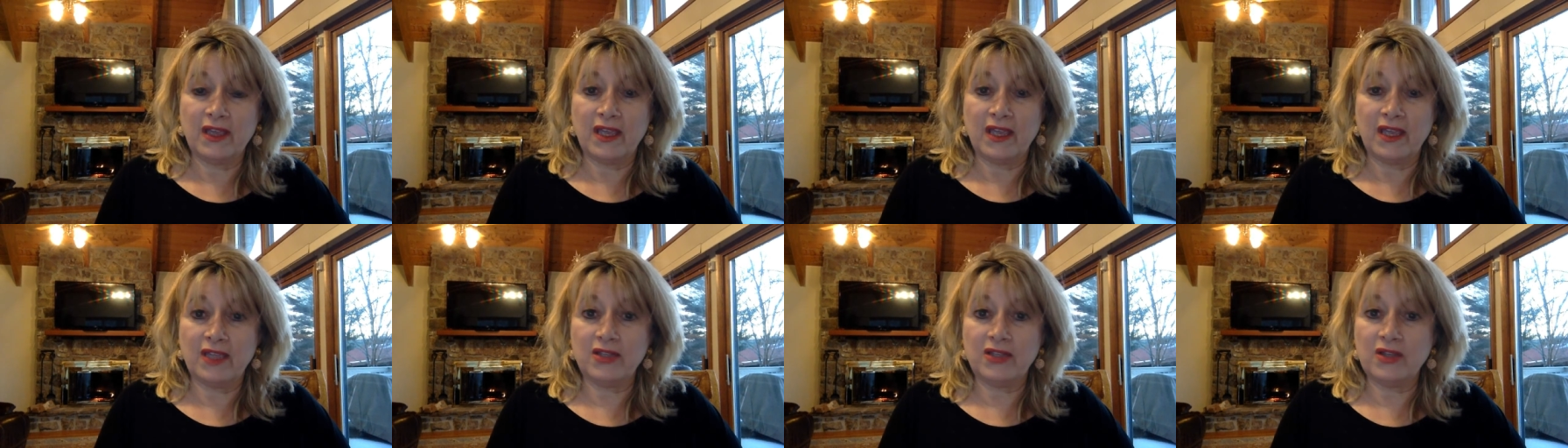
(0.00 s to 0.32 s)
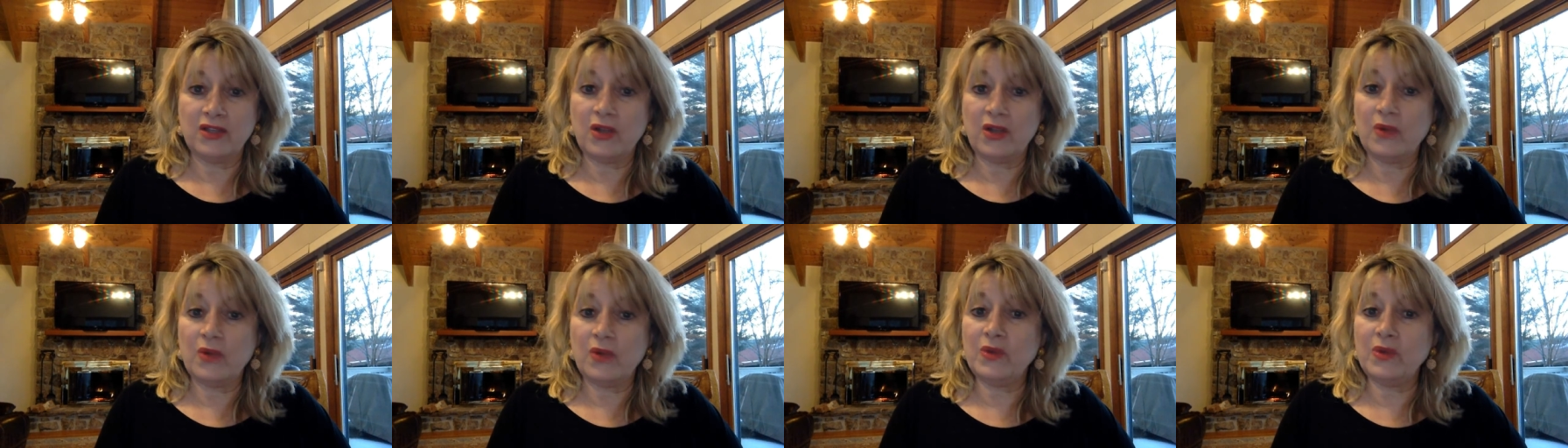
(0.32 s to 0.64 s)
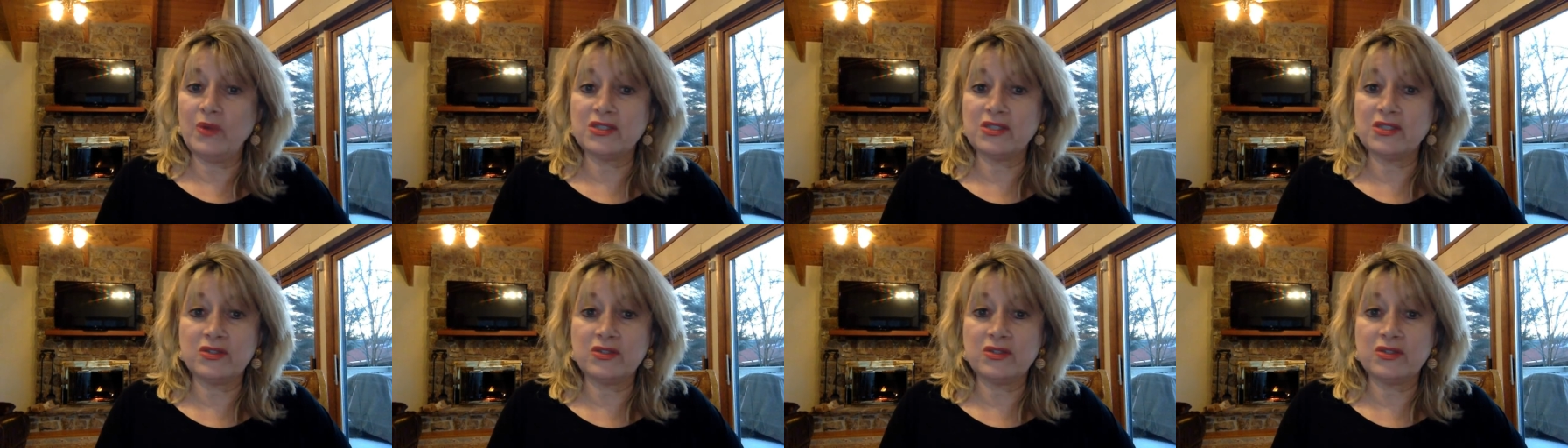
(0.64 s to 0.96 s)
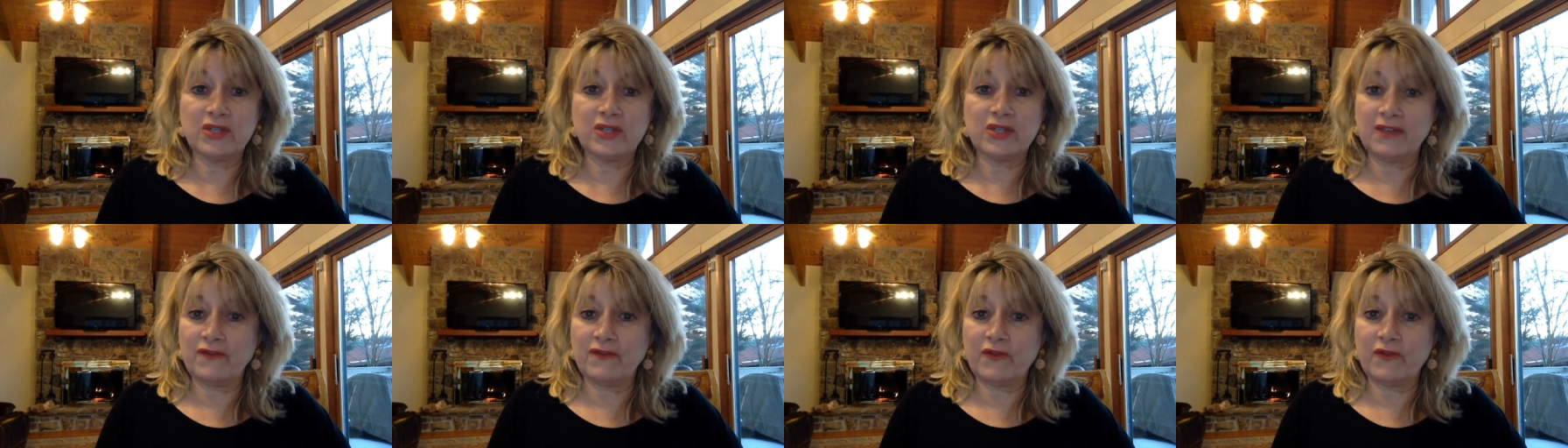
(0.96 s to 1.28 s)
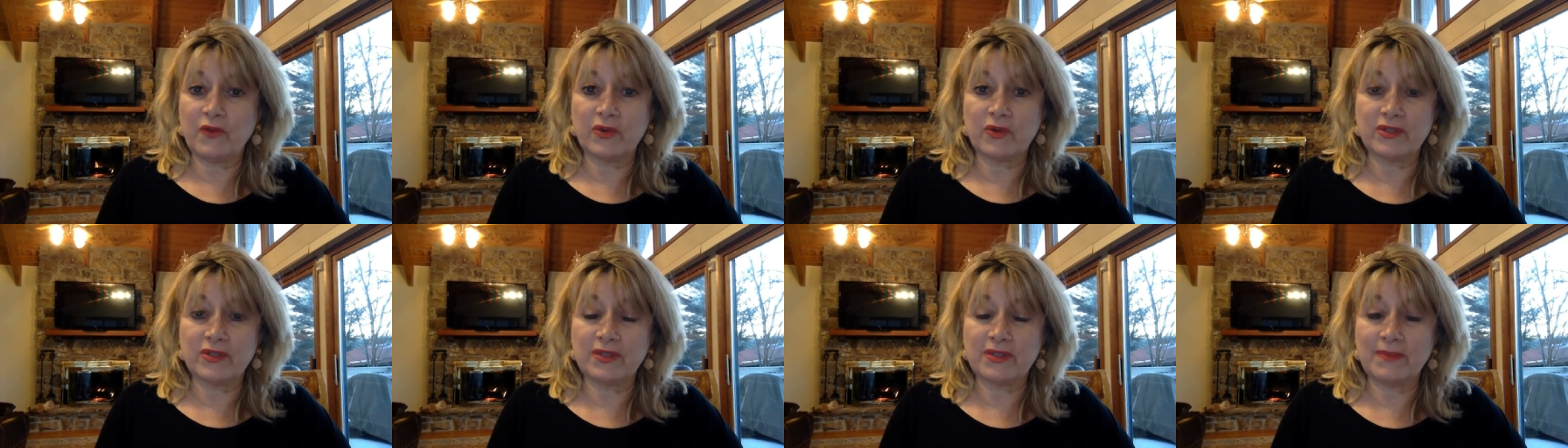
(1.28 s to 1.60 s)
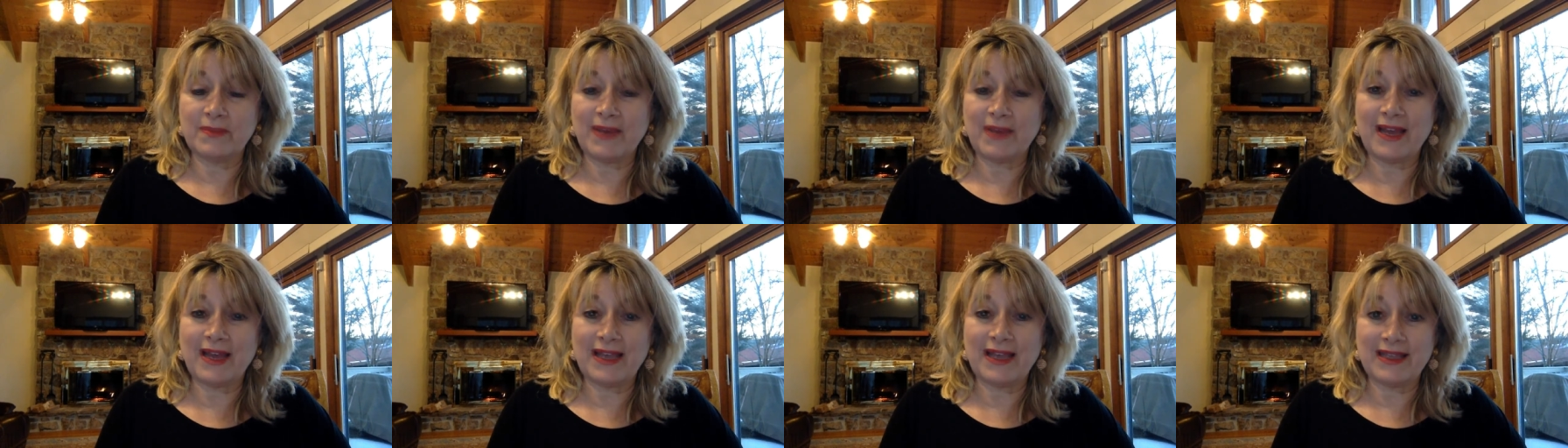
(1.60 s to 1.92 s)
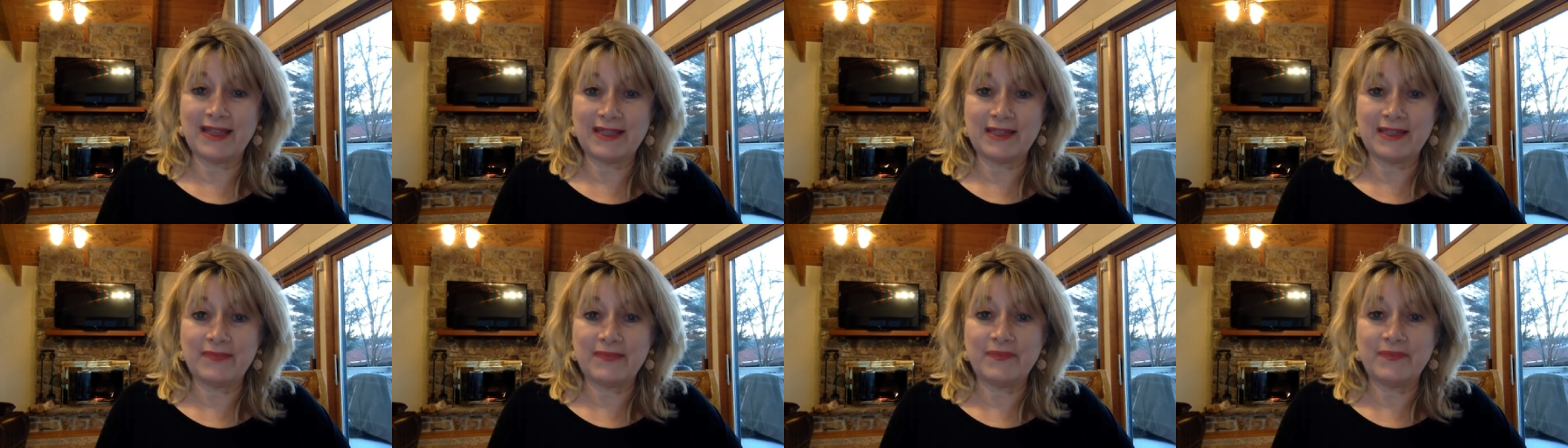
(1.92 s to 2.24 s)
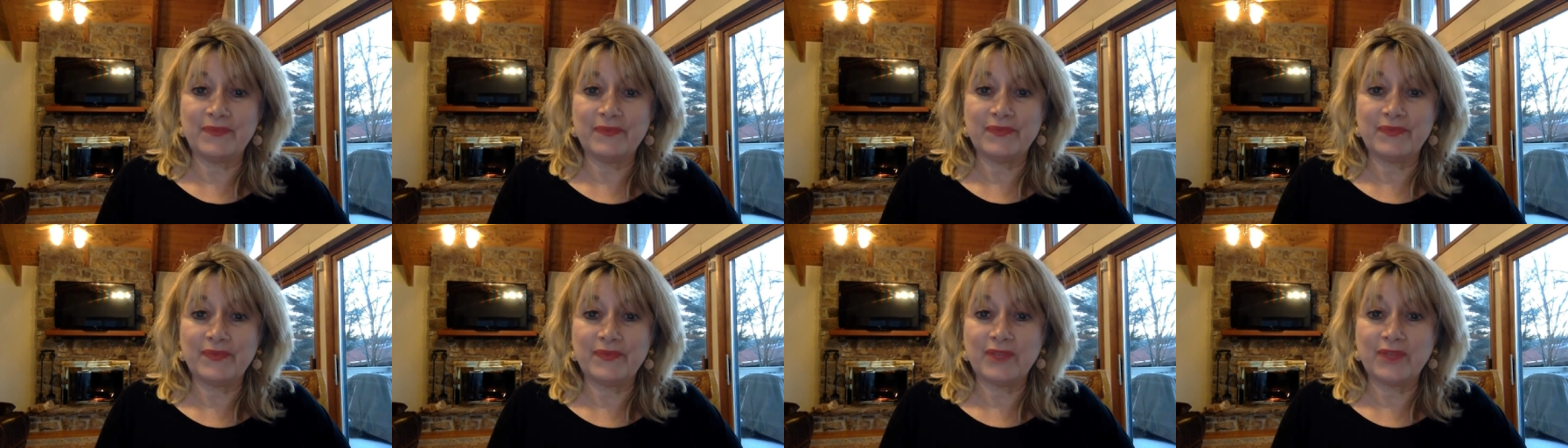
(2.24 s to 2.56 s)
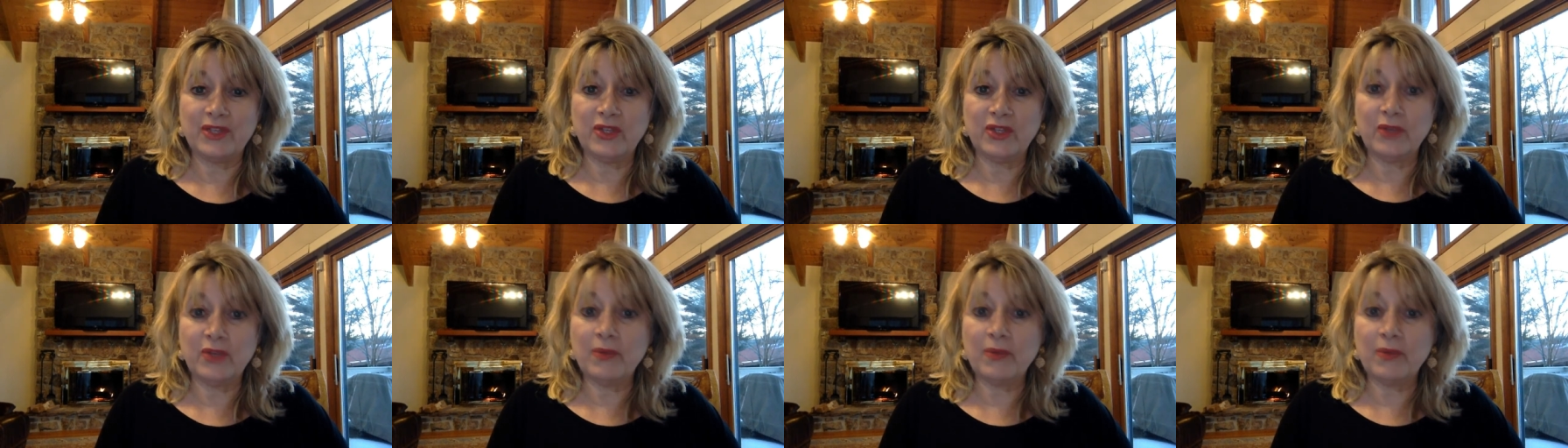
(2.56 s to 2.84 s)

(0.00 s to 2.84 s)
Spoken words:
and no one's looking for to buy it, then you're